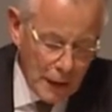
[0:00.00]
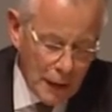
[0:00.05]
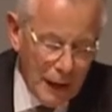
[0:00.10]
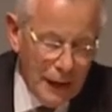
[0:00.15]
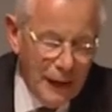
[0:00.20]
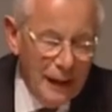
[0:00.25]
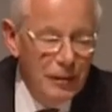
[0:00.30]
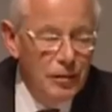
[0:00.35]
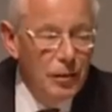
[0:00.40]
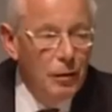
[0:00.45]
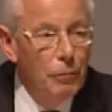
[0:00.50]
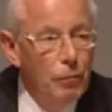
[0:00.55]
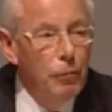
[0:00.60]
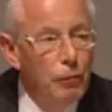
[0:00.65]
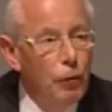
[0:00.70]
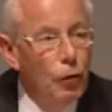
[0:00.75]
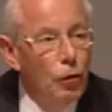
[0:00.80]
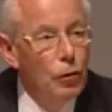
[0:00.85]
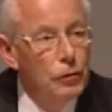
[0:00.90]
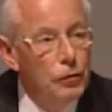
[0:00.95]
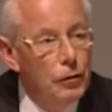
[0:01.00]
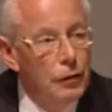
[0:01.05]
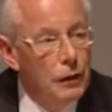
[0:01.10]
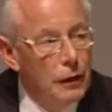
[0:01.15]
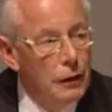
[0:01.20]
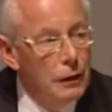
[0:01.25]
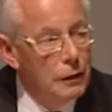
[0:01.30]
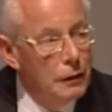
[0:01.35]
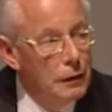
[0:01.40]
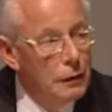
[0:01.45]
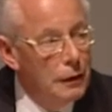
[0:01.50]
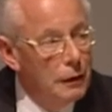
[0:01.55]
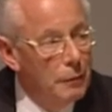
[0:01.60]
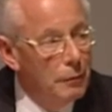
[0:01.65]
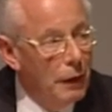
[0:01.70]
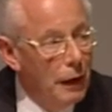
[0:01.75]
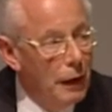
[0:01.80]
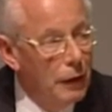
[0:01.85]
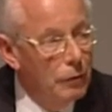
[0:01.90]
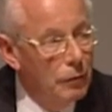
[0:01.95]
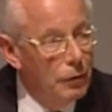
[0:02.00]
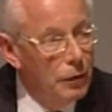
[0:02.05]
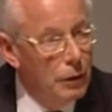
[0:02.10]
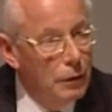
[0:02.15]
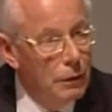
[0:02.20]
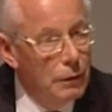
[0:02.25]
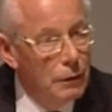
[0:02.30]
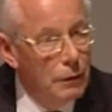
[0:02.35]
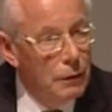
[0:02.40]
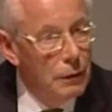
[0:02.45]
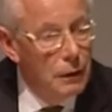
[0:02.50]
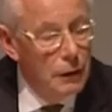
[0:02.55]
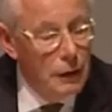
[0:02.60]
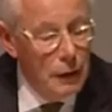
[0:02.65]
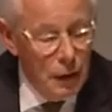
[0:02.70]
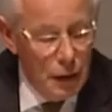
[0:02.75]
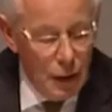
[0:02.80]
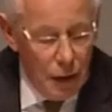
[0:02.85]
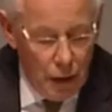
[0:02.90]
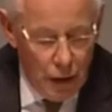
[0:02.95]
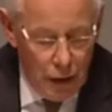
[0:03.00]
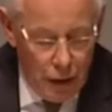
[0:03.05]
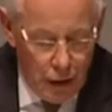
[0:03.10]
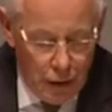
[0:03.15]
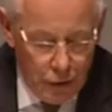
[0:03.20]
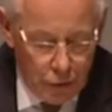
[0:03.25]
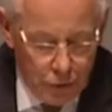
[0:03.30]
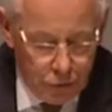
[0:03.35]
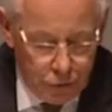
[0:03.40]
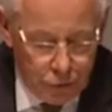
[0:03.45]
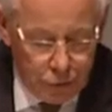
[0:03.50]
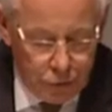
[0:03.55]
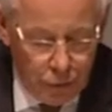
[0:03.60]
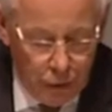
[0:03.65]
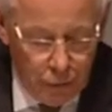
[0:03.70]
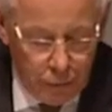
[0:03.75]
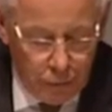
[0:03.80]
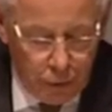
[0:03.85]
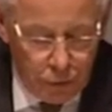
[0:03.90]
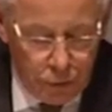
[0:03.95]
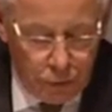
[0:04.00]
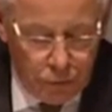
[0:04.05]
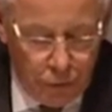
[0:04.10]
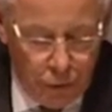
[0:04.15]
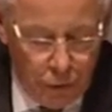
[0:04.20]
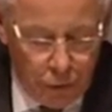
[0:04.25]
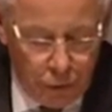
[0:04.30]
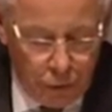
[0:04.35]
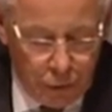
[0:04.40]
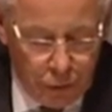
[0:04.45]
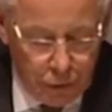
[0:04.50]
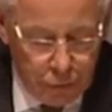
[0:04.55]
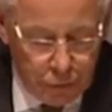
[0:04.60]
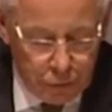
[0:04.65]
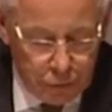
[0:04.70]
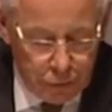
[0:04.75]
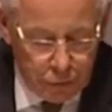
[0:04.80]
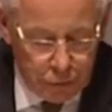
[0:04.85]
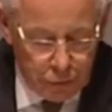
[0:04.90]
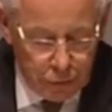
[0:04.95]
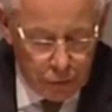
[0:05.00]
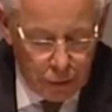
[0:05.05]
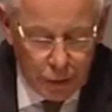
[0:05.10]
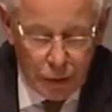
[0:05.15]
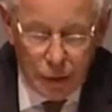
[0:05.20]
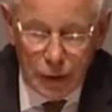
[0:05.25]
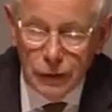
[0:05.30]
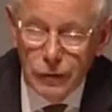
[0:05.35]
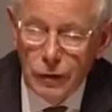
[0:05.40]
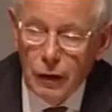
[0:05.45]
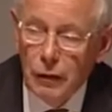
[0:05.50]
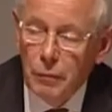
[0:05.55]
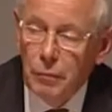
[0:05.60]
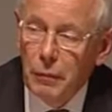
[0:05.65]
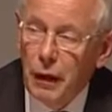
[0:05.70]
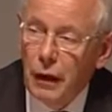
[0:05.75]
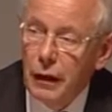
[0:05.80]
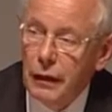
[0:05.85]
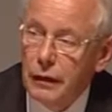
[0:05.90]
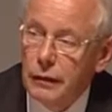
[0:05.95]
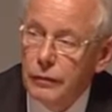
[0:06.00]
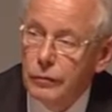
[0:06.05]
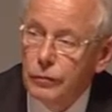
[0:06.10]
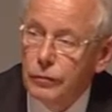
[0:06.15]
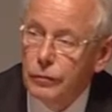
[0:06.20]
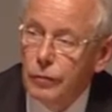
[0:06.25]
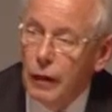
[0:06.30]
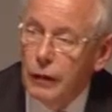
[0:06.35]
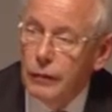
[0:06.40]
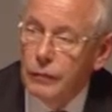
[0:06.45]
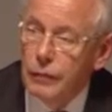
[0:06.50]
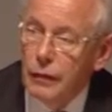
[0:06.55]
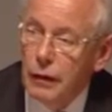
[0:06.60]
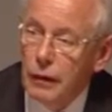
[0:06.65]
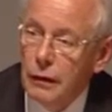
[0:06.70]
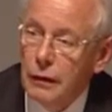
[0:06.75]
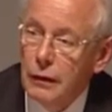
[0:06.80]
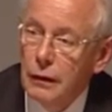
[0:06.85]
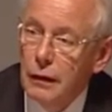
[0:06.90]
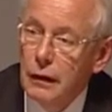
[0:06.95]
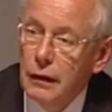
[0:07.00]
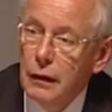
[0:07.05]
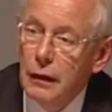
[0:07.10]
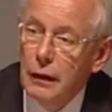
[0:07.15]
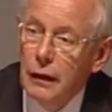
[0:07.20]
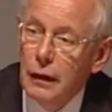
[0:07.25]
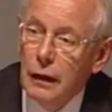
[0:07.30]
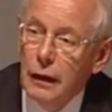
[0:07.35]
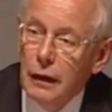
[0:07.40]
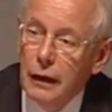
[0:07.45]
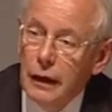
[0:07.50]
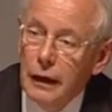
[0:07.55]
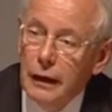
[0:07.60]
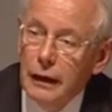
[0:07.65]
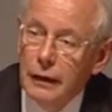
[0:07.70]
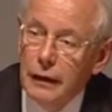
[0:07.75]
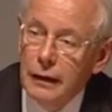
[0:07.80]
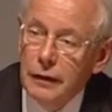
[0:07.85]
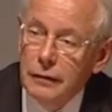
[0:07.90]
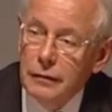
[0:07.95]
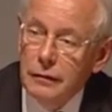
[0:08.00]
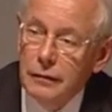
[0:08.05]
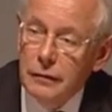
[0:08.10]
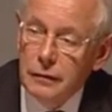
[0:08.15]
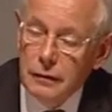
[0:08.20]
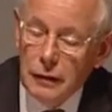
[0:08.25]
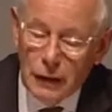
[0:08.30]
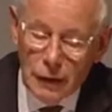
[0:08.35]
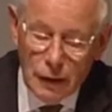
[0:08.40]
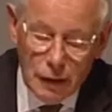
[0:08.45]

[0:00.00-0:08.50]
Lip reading: it is unfortunate, in my view, that so much focus is on market structure in this